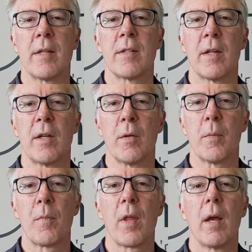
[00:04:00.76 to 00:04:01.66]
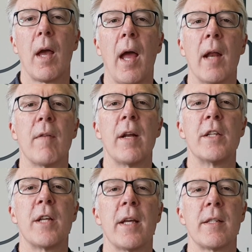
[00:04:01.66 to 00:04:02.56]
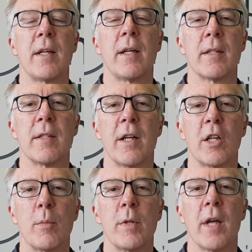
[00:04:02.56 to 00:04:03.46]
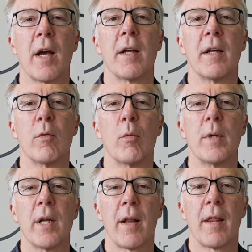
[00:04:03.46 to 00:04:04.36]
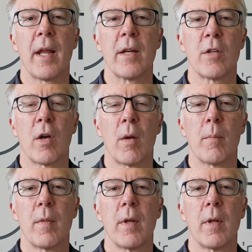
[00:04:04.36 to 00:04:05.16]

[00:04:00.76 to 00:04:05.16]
see you. And if any testing is needed to be done, it will be done at that time.